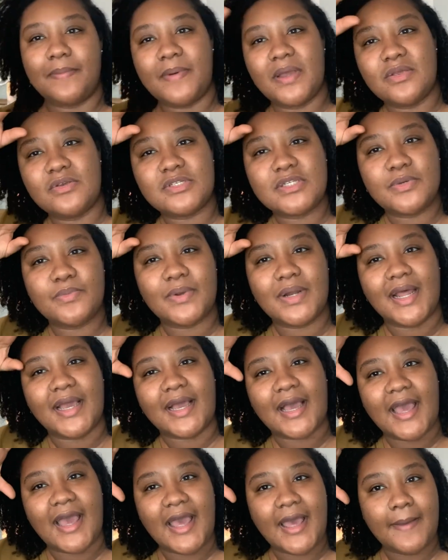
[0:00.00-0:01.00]
I usually wear like a
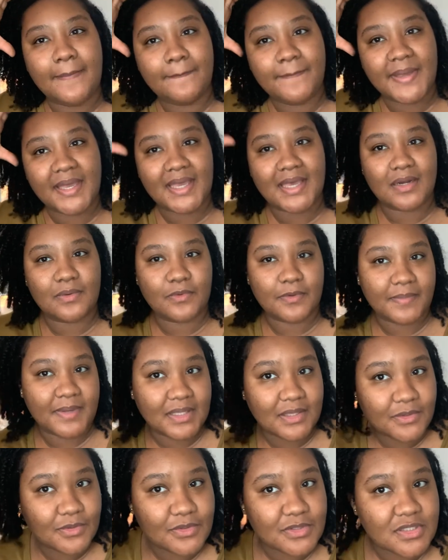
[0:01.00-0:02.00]
headband with my
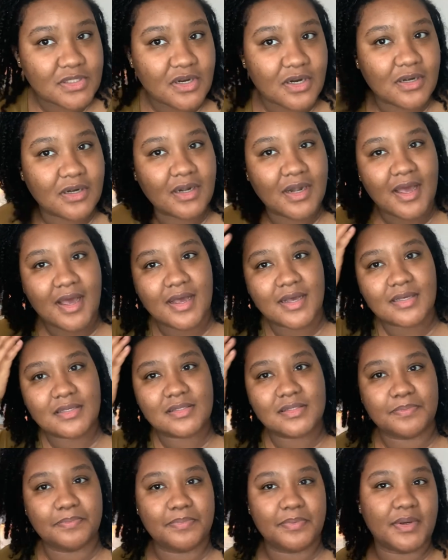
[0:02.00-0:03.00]
little starter locks,
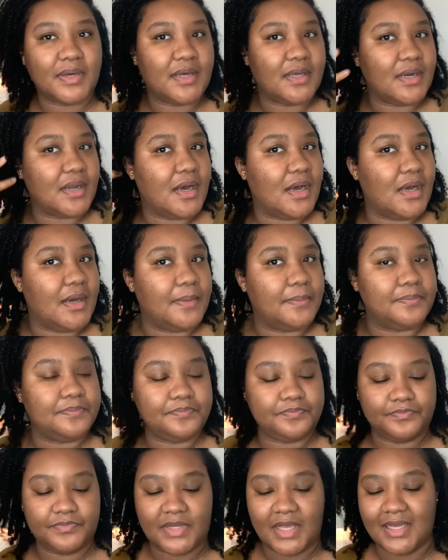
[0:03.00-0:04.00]
but um,
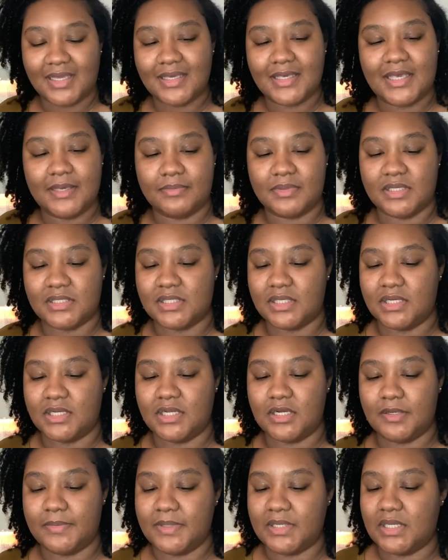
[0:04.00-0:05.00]
I can keep this in
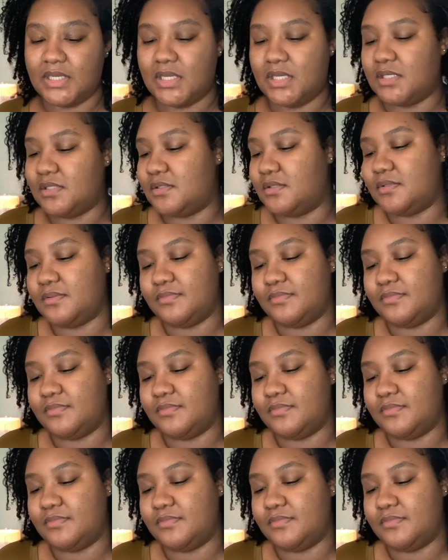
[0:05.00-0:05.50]
here because,